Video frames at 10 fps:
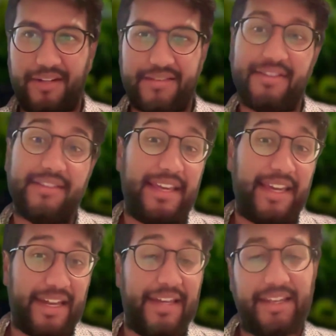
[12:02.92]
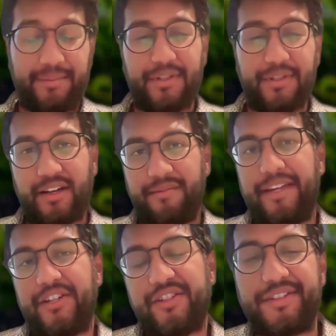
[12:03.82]
to us is the AI-enabled
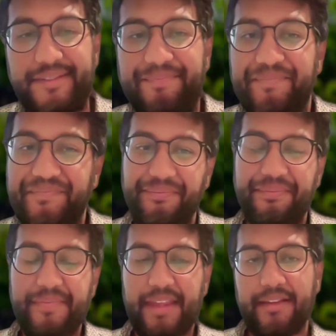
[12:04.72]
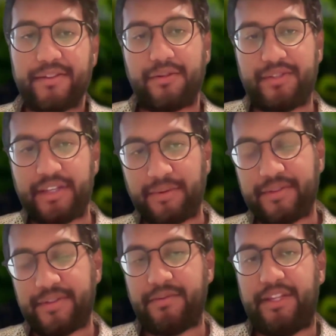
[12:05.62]
automations. So
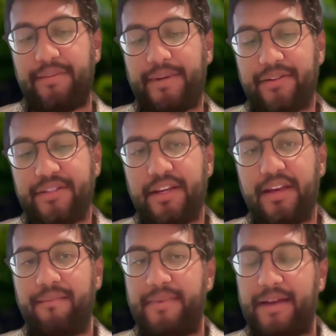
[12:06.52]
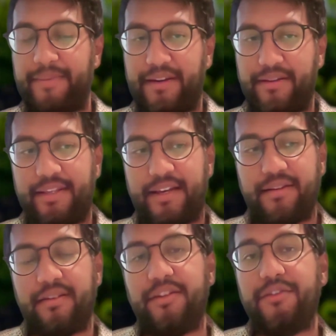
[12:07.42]
sequence is really about mapping out
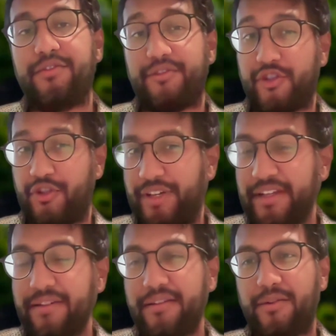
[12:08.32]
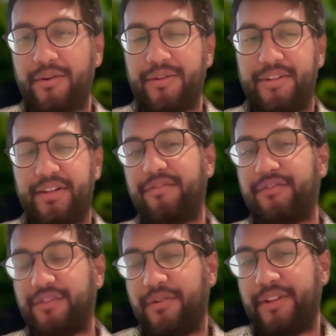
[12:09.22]
that user journey or the
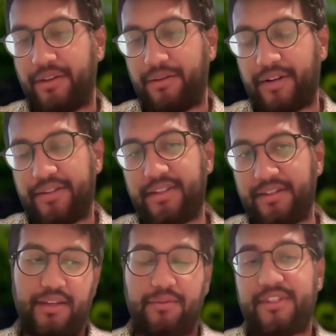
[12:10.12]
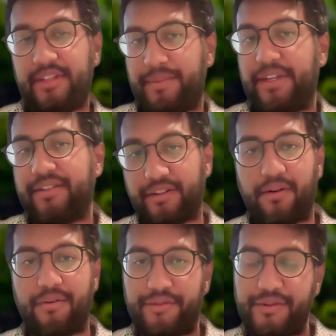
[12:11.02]
flow that you want the recipient to
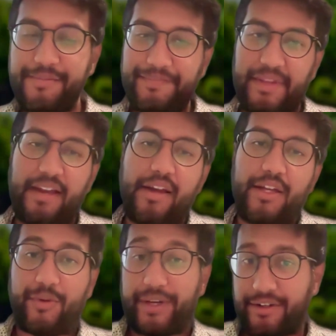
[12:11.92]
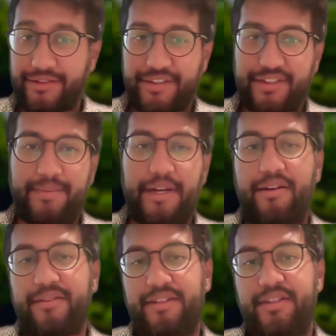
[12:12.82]
go through. Triggers is
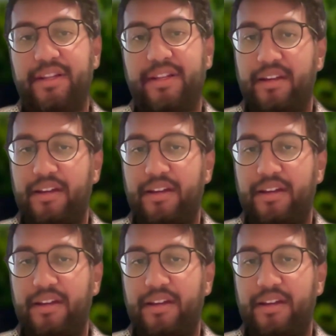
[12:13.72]
about